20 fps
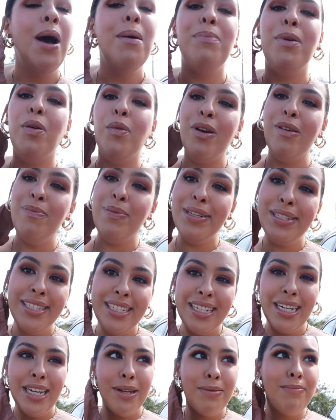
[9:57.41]
but we've been
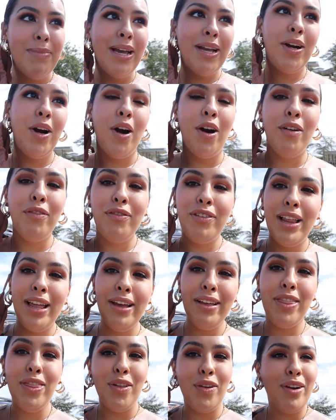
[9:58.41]
sitting in my car for
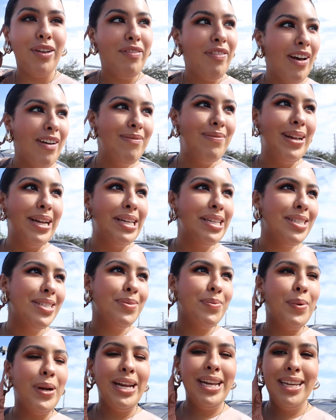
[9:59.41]
like 35 minutes
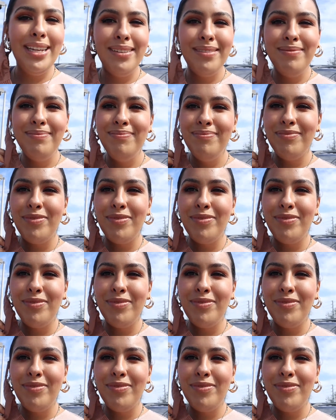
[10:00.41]
waiting